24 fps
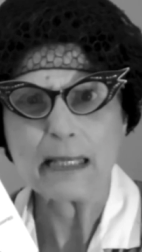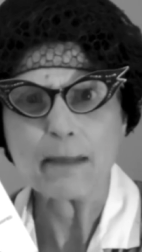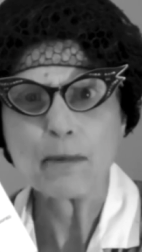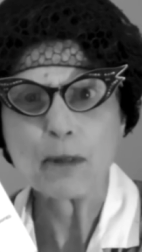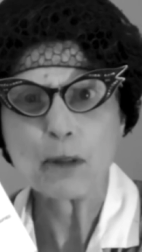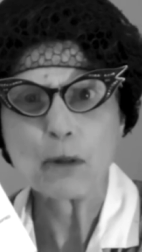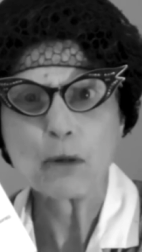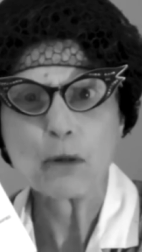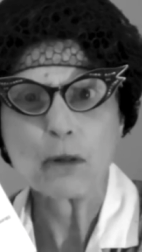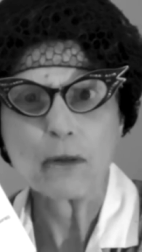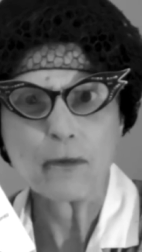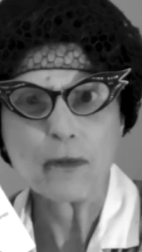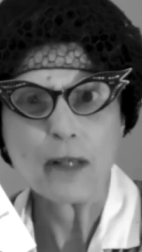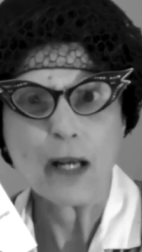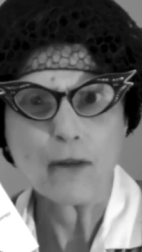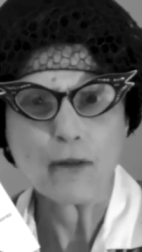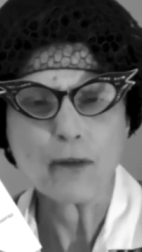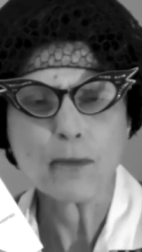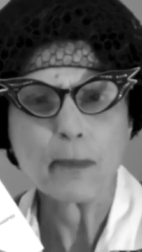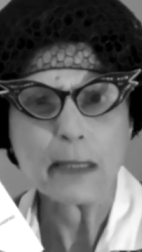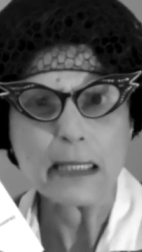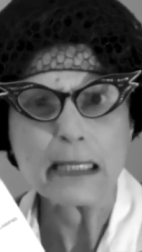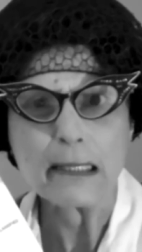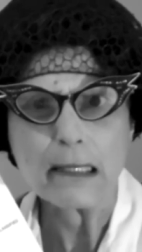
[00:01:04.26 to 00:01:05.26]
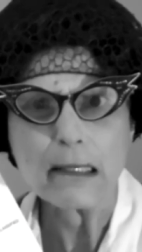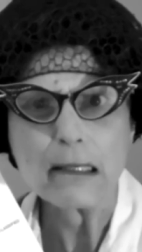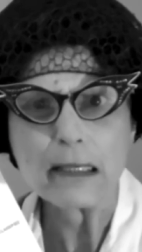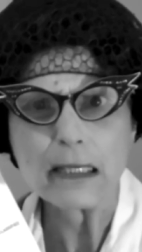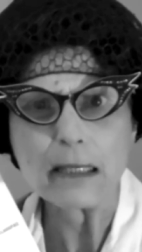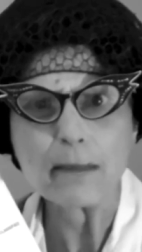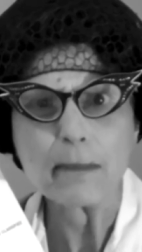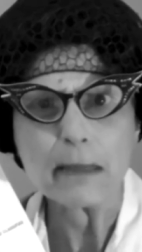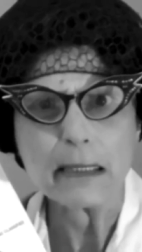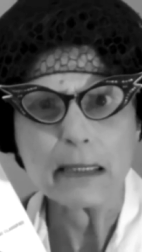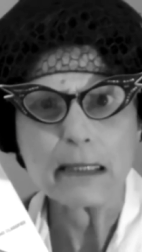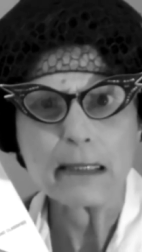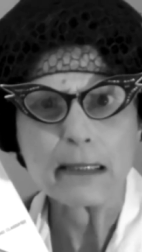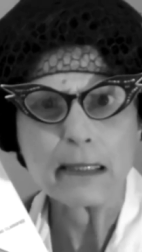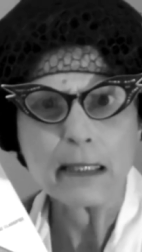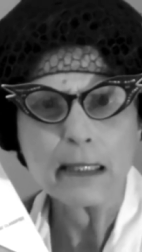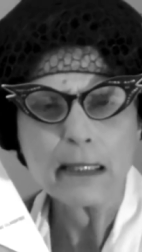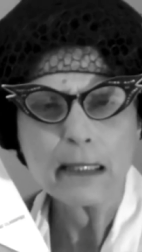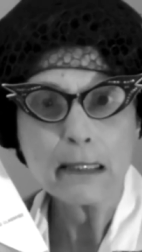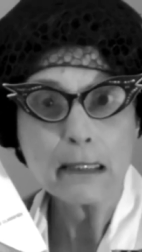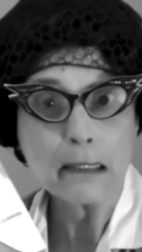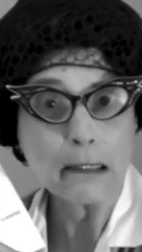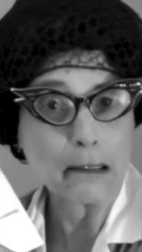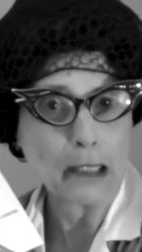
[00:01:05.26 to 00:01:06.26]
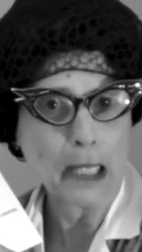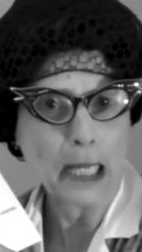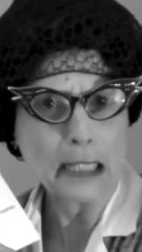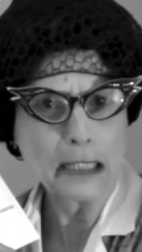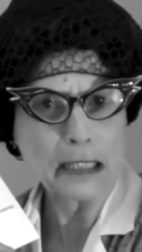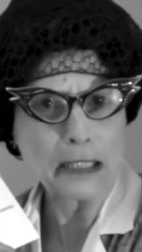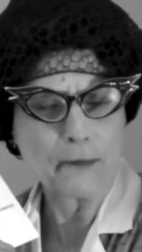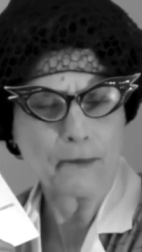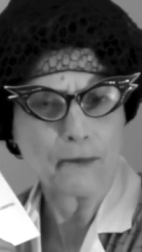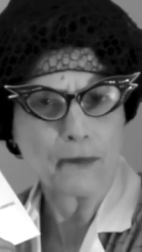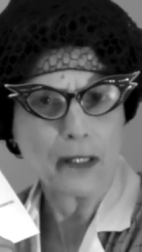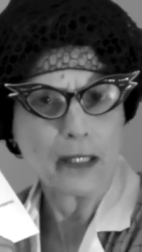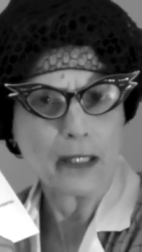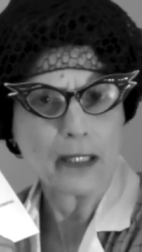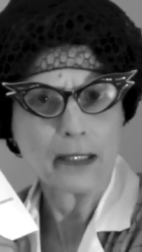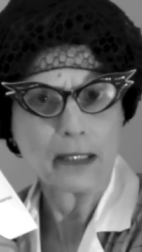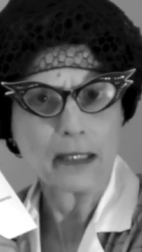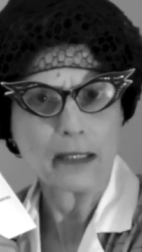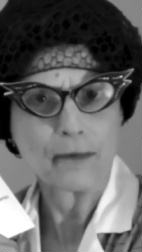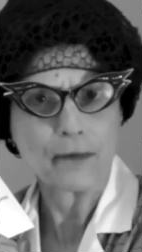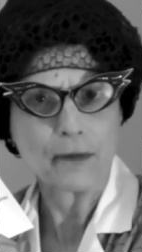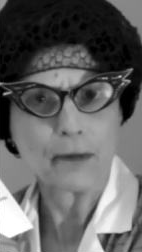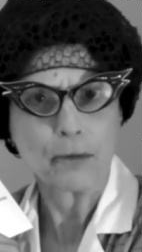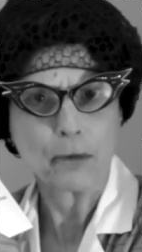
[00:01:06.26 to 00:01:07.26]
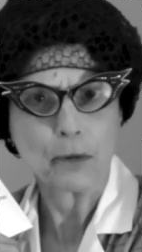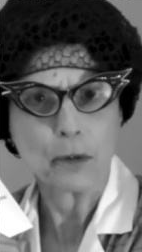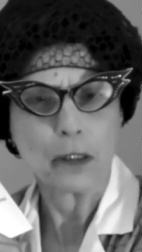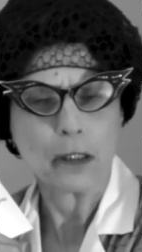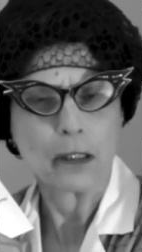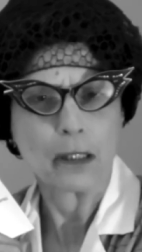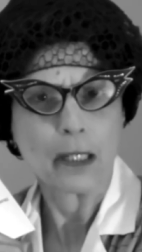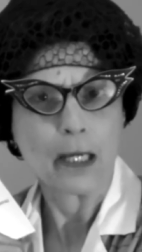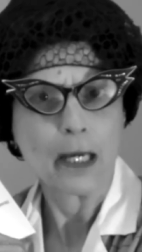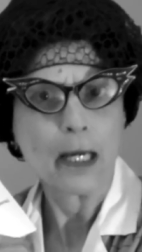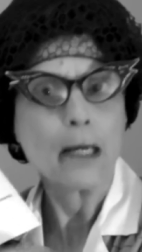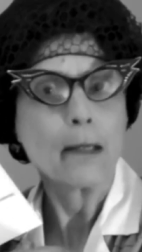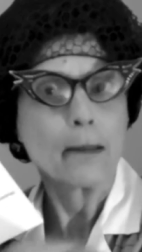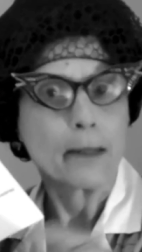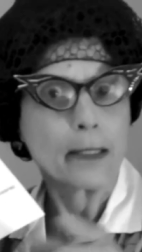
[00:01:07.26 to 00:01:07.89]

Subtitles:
is some sort of government document. Classified, after all.